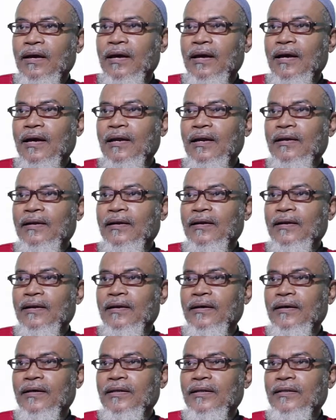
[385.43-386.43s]
and
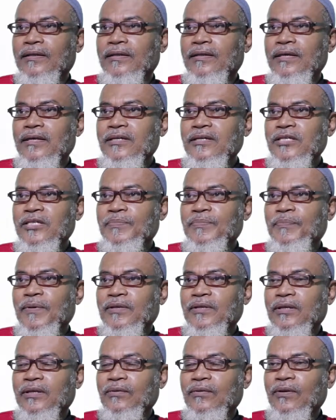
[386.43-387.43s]
this
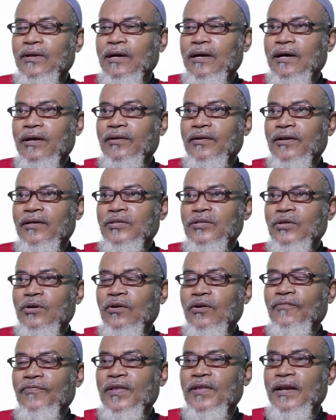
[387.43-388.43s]
particular address
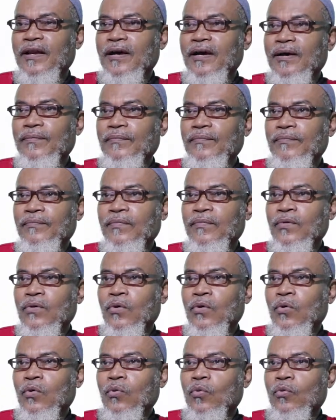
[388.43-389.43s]
of the num
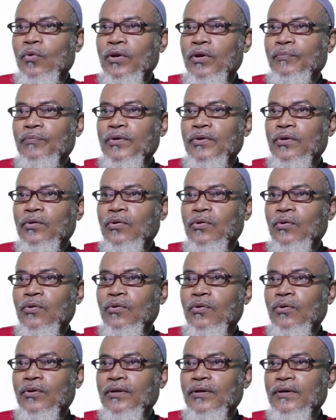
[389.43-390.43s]
will be
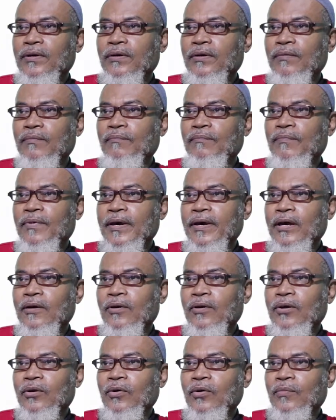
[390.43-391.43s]
held by
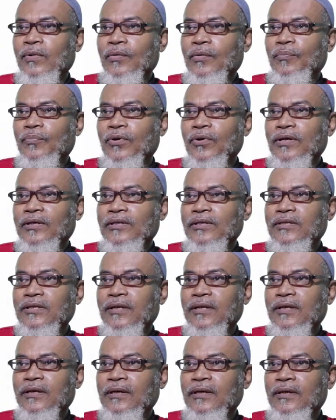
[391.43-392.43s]
our normal
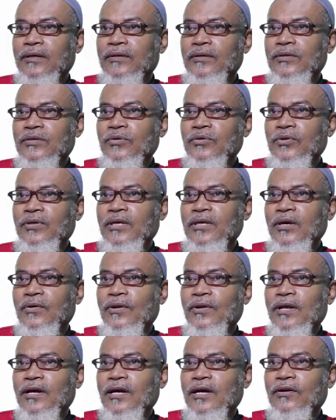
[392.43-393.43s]
pointer. So here
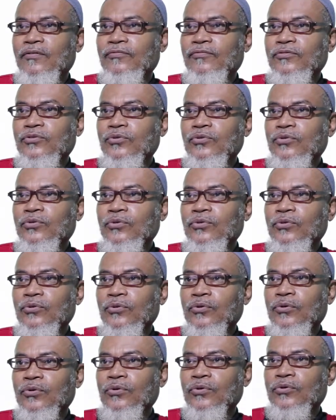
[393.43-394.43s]
we'll have
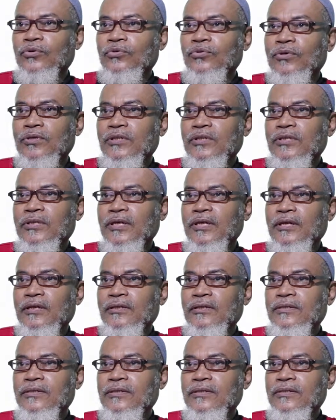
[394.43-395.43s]

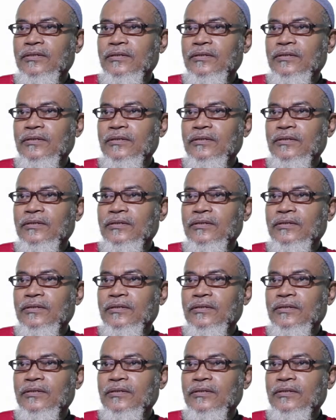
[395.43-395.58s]
228,